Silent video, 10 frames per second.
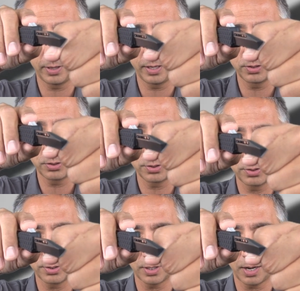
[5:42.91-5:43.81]
edge
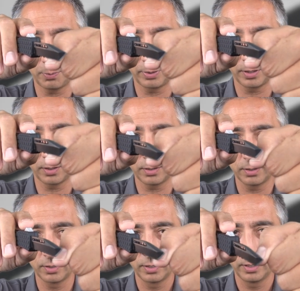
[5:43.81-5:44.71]
stop here.
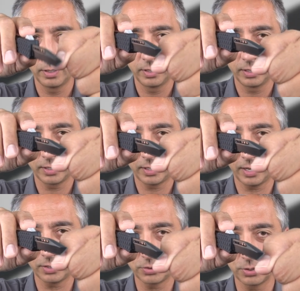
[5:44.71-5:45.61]
It
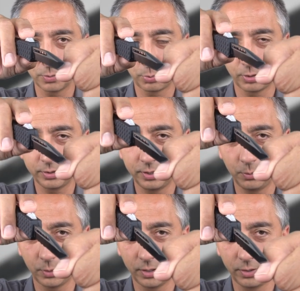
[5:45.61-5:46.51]
catches pretty
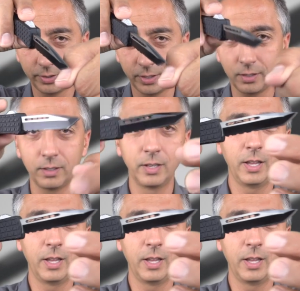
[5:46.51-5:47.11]
well there.